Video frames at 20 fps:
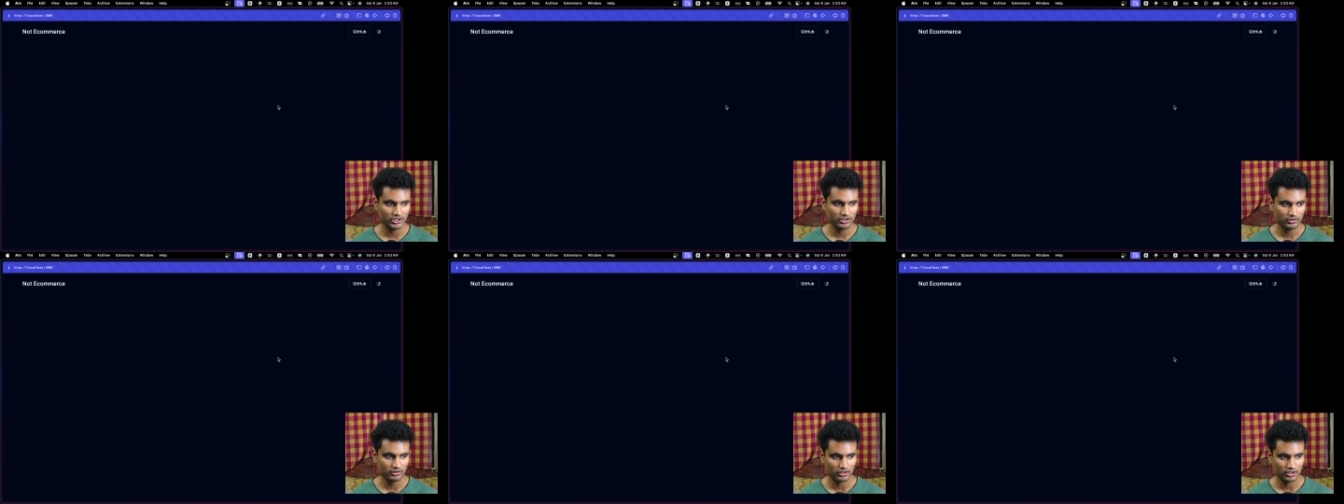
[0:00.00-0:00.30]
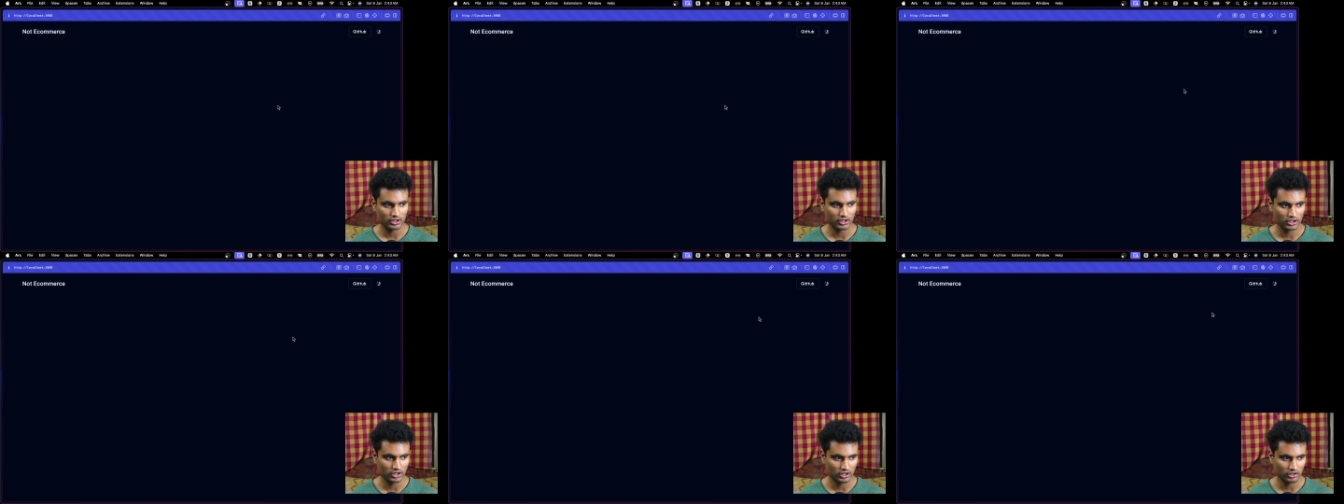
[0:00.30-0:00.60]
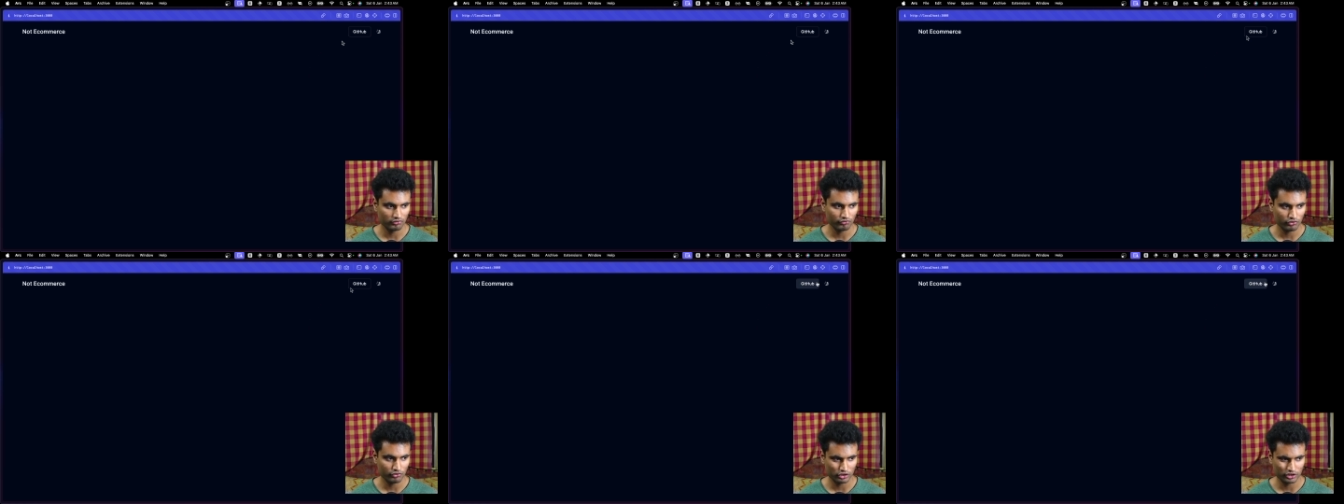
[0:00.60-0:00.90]

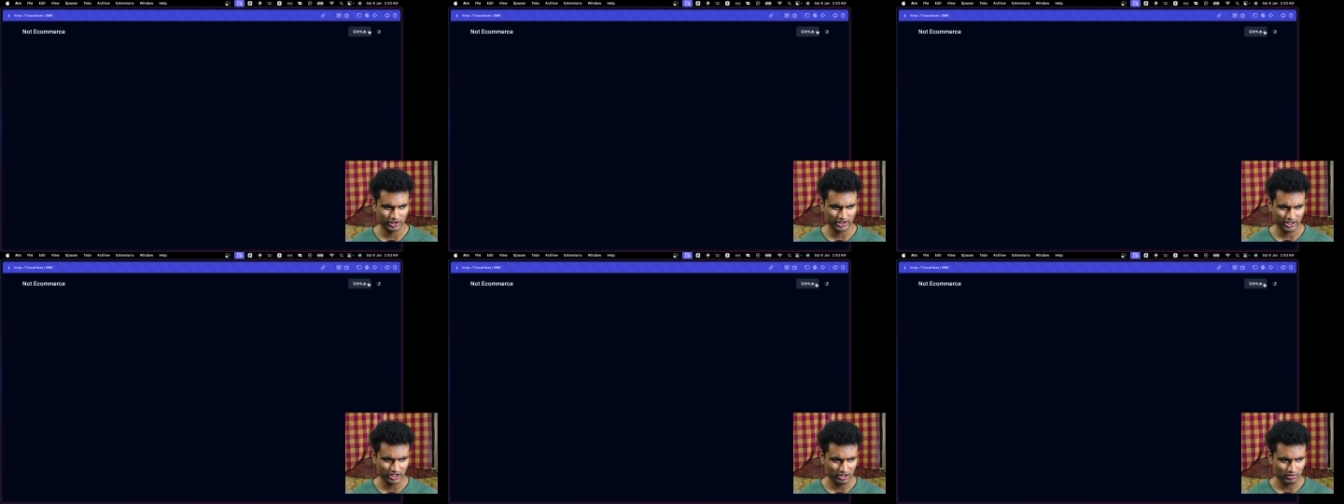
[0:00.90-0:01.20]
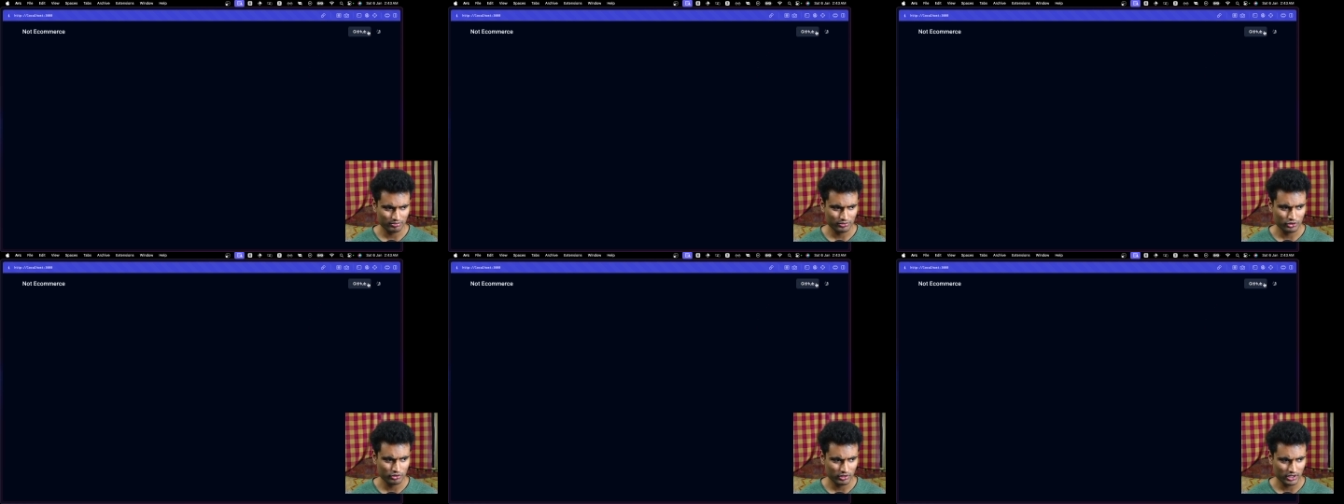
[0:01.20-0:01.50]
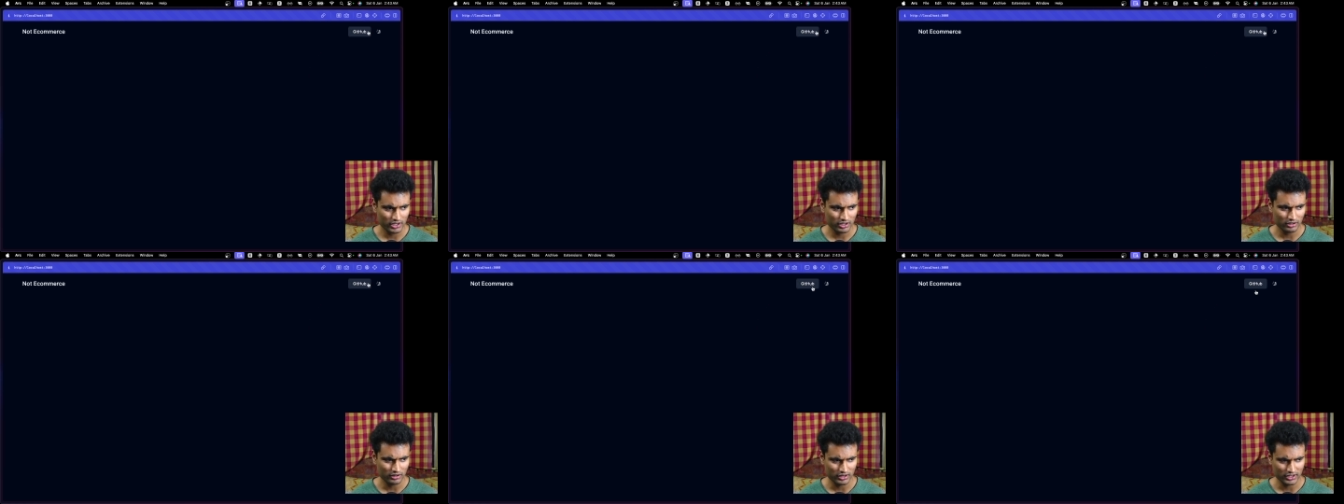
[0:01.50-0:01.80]
For the GitHub
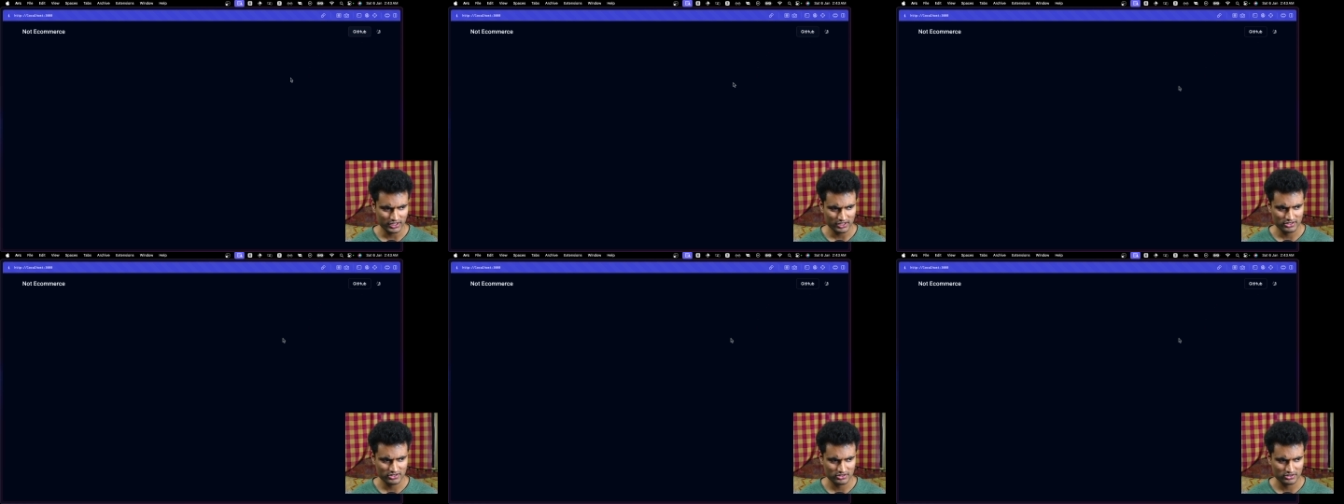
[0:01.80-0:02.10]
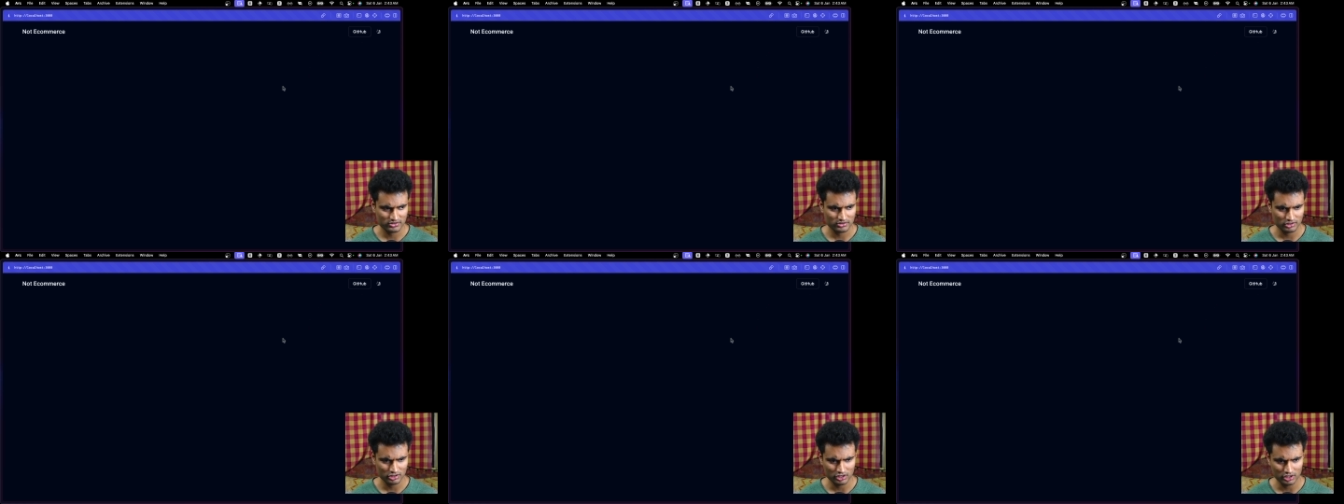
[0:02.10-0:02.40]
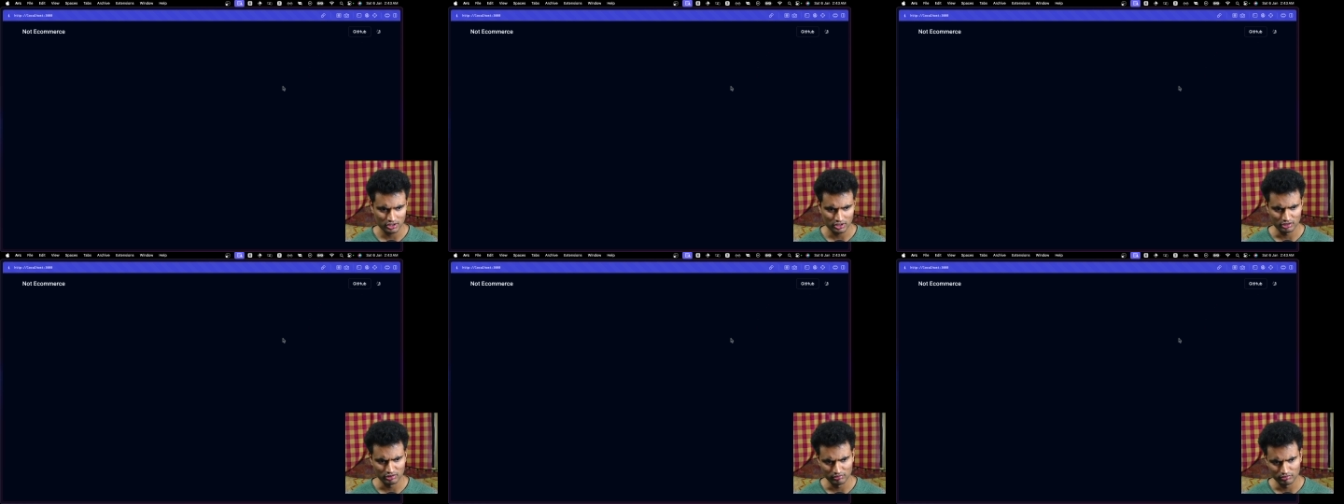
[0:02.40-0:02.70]
URL, let's
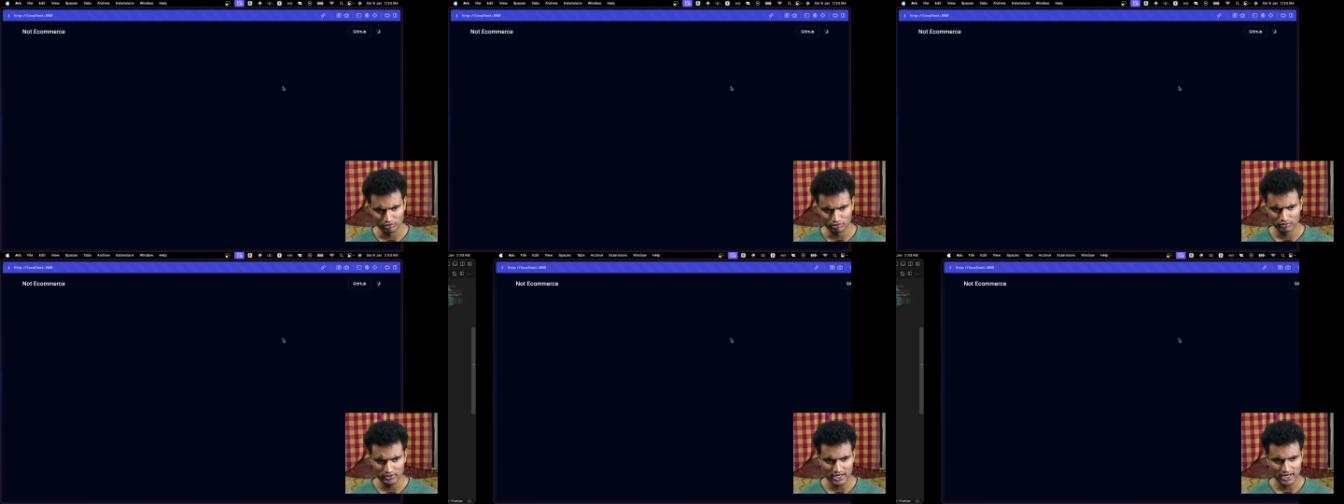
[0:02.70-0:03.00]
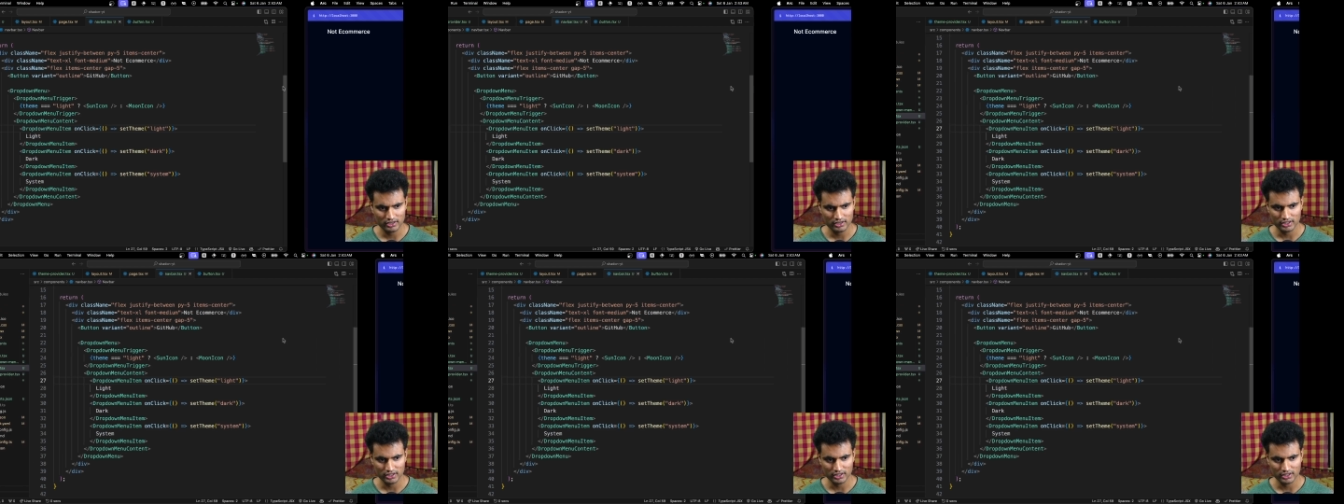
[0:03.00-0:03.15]
do that.